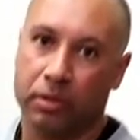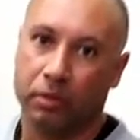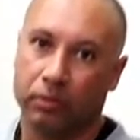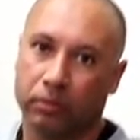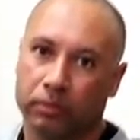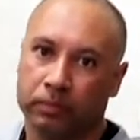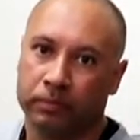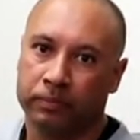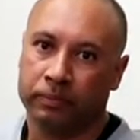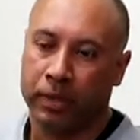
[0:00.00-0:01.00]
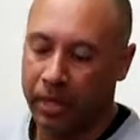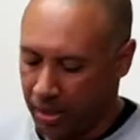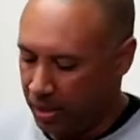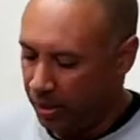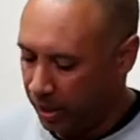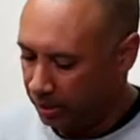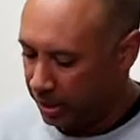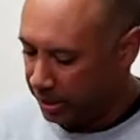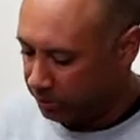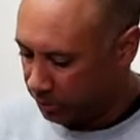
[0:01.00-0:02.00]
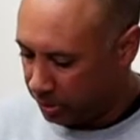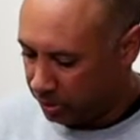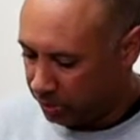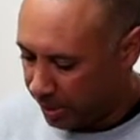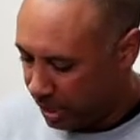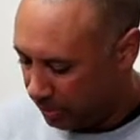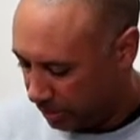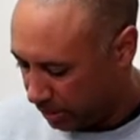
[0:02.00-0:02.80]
So. And tight, that's what we're gonna do now.